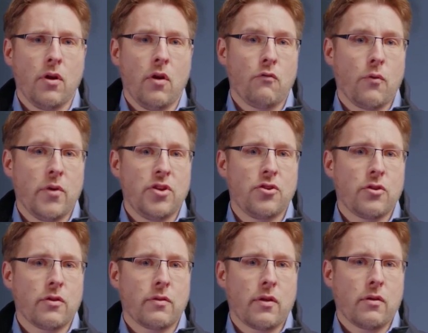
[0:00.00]
for which
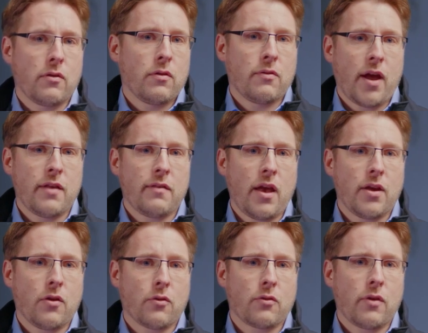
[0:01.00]
the ZEISS
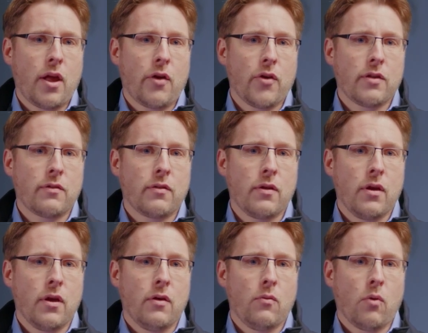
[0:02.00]
ATOS LRX
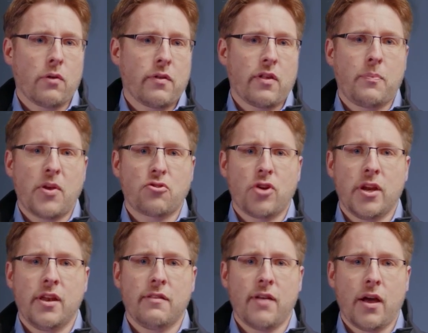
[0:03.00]
was especially
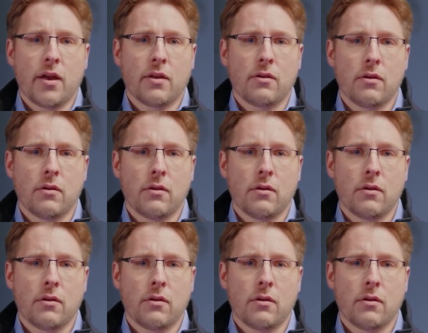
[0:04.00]
designed.